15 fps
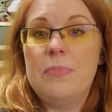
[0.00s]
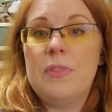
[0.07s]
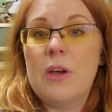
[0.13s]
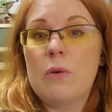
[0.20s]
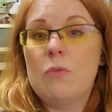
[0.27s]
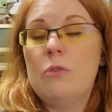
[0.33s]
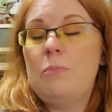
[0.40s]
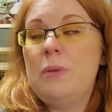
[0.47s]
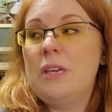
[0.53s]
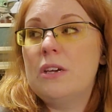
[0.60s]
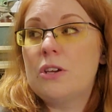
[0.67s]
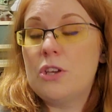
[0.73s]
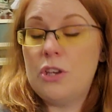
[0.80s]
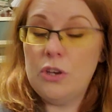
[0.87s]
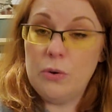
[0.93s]
There will be a
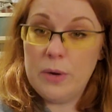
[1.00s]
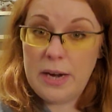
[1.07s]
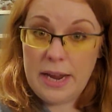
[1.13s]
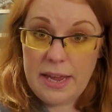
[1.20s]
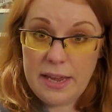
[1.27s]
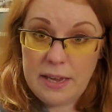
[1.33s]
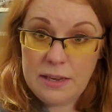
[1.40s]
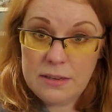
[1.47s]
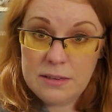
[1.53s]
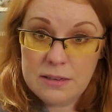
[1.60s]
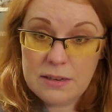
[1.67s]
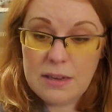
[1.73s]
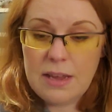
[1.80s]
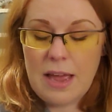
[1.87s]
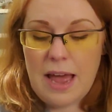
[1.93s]
Q&A
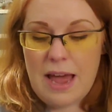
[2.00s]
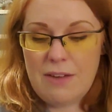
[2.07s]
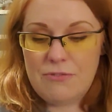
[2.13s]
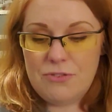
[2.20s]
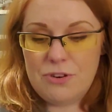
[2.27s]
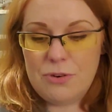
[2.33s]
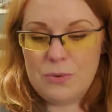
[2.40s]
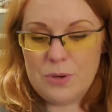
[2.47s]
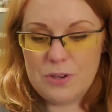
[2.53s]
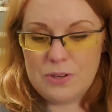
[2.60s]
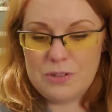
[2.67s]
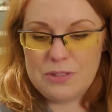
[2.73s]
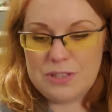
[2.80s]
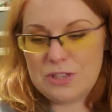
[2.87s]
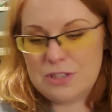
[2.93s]

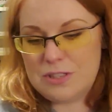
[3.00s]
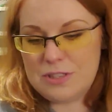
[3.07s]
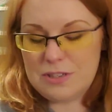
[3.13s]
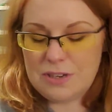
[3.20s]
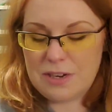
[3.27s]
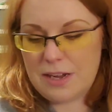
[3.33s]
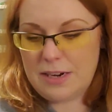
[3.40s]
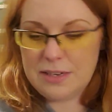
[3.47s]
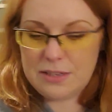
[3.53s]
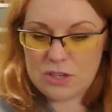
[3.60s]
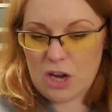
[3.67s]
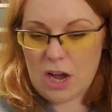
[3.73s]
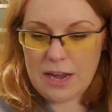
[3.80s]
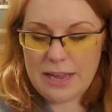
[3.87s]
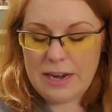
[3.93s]
afterwards just kind of
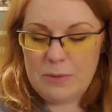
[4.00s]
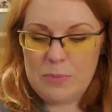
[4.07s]
talking to